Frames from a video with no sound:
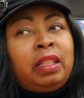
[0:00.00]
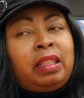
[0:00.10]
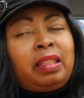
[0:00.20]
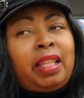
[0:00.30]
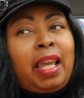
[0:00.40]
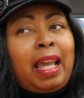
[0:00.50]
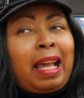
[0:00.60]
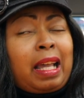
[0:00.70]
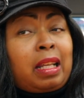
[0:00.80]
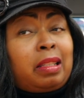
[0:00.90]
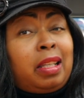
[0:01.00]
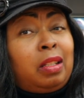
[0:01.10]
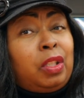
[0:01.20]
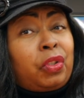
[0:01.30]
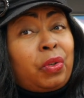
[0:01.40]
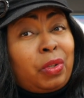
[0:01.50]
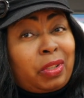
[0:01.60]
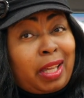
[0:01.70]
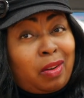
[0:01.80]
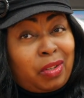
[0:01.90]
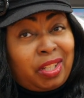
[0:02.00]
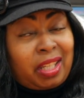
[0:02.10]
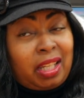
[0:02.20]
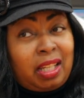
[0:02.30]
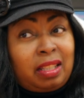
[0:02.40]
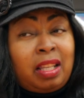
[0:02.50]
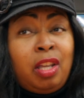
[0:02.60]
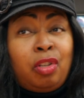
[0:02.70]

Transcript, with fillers: to say, I got to sell these Girl Scout cookies,